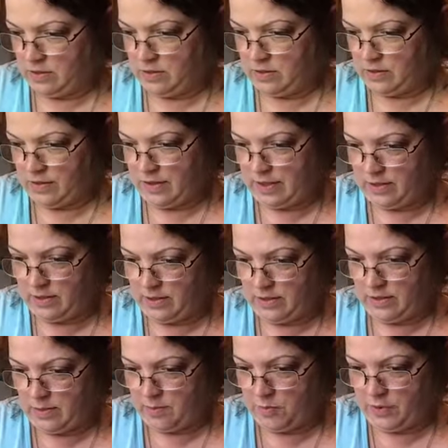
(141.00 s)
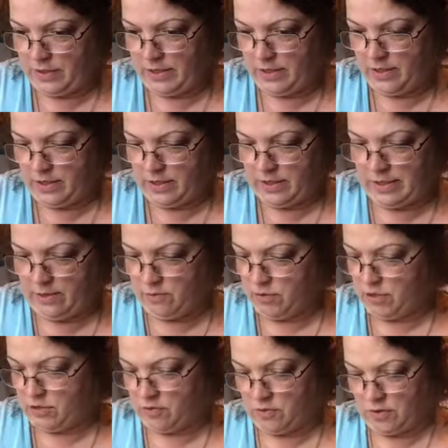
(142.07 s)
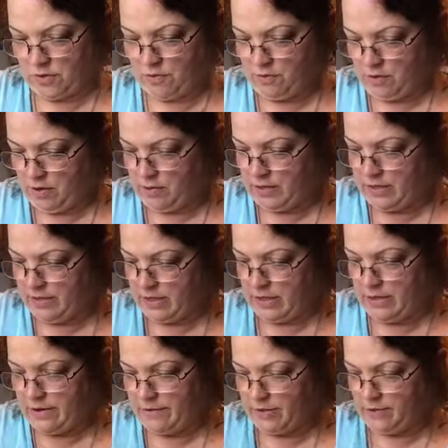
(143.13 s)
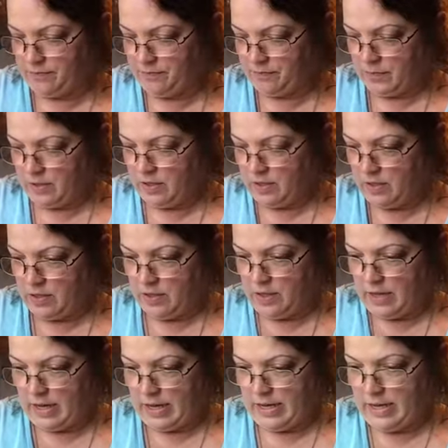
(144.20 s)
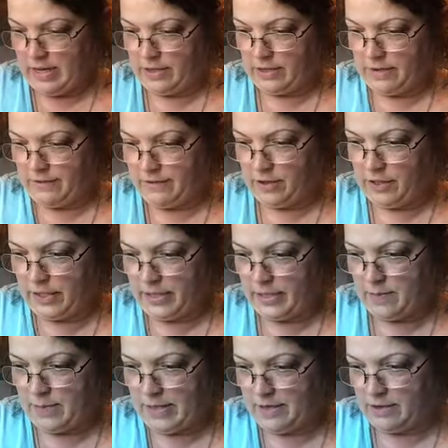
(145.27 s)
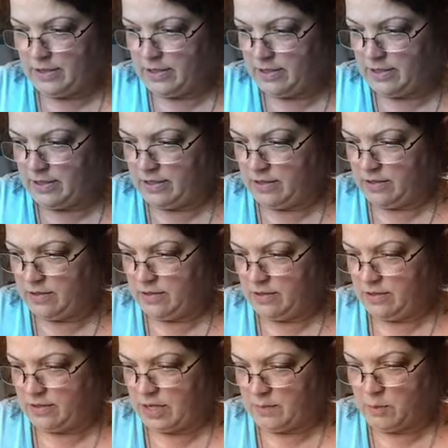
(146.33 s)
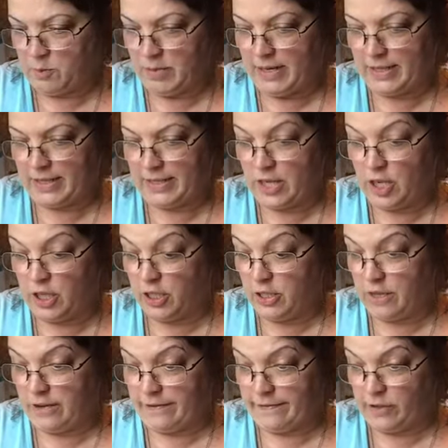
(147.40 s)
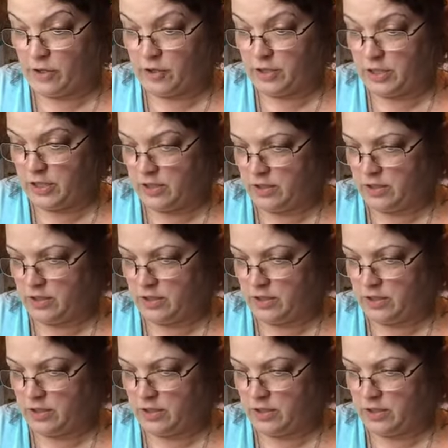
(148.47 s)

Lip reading: So that's done pretty good. Now we're just going to throw it in the oven. And forget about it. I'm going to bake it uncovered